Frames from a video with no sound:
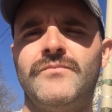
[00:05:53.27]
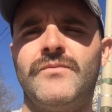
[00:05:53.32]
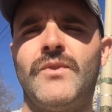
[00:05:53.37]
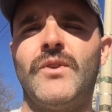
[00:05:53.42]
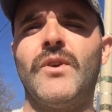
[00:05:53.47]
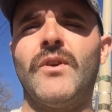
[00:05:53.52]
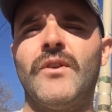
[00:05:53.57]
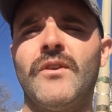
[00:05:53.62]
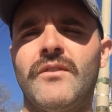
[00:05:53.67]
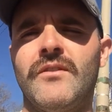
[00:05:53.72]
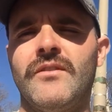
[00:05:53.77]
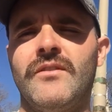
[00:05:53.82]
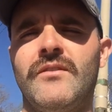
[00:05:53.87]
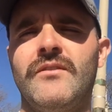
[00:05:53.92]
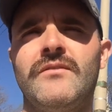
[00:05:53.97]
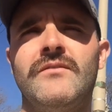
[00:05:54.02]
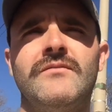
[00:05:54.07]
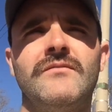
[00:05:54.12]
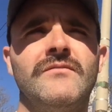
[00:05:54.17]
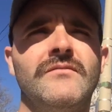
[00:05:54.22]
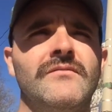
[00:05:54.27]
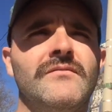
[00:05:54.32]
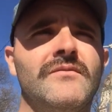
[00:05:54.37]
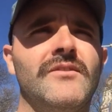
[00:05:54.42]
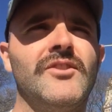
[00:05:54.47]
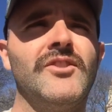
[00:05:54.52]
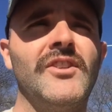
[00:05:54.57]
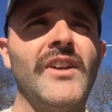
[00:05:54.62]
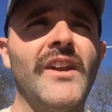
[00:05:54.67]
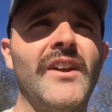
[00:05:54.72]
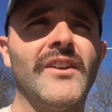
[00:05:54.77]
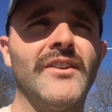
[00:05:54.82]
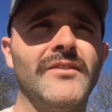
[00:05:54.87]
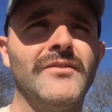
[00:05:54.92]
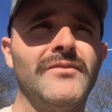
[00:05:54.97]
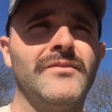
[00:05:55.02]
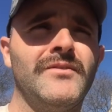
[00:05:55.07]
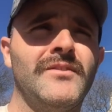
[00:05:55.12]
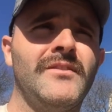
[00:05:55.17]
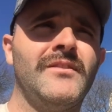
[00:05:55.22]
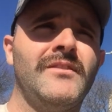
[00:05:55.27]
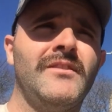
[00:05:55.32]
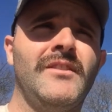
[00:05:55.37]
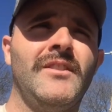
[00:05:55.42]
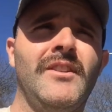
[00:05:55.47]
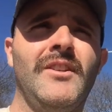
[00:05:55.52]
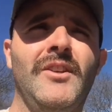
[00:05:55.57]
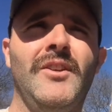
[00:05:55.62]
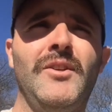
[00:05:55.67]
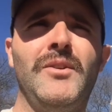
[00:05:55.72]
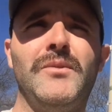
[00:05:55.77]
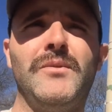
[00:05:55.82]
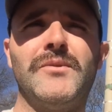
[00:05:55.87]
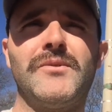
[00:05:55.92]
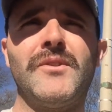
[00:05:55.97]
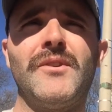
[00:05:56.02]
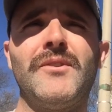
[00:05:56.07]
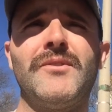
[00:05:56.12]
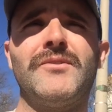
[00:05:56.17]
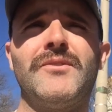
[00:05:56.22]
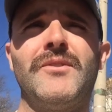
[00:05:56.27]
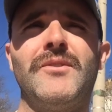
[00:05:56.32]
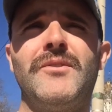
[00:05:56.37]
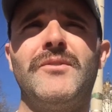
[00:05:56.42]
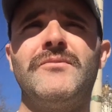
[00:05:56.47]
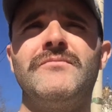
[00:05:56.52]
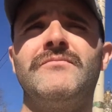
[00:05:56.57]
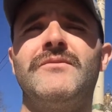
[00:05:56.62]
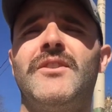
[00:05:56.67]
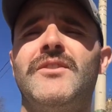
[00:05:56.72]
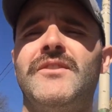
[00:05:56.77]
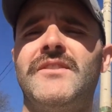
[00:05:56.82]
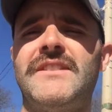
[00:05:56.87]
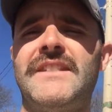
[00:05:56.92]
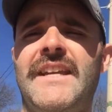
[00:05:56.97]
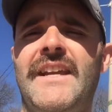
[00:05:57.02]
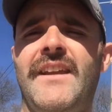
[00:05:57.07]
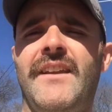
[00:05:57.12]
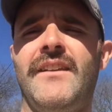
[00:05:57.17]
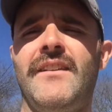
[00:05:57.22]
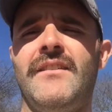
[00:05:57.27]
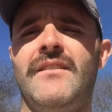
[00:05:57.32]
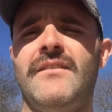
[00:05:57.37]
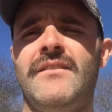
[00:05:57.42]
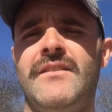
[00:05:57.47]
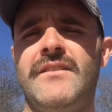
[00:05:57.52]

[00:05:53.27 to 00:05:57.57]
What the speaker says: current sheriff, who was also on the take,